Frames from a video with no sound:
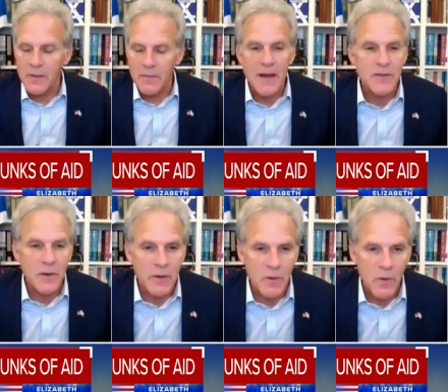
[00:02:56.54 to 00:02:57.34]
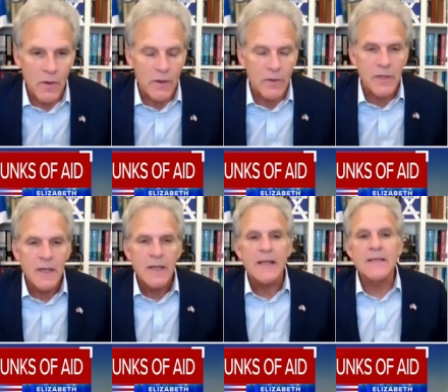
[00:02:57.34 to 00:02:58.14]
humanitarian
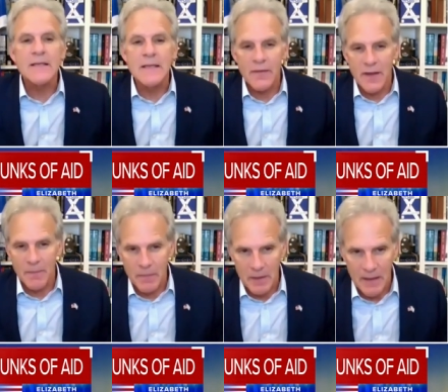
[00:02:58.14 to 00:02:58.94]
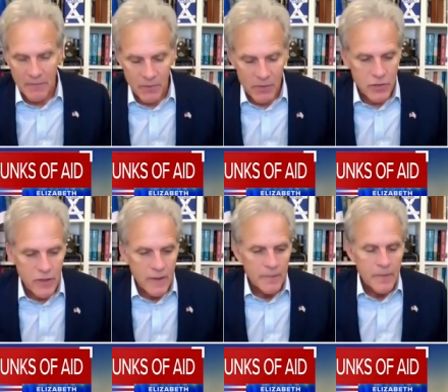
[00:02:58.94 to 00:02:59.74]
corridors, is giving up the leverage.
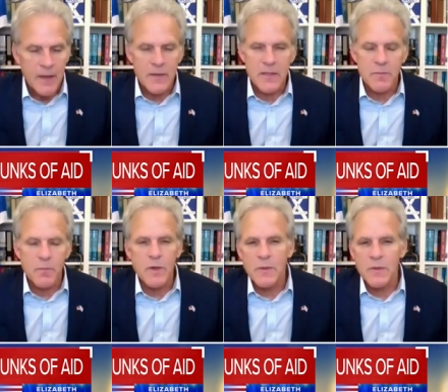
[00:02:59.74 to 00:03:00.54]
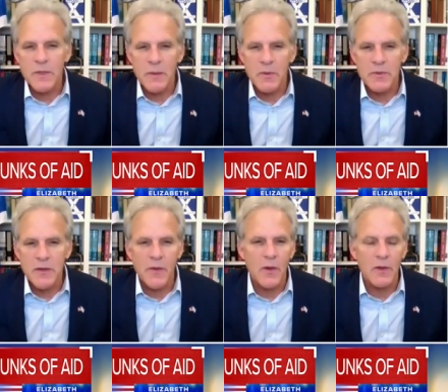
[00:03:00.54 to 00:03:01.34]
And this is some of the most
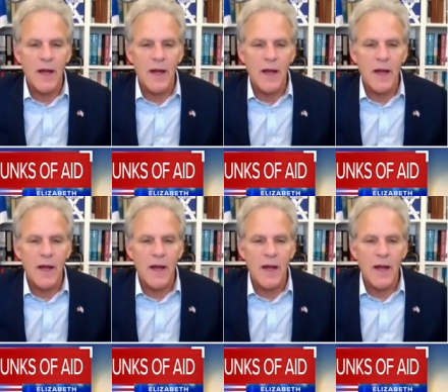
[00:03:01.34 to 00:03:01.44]
difficult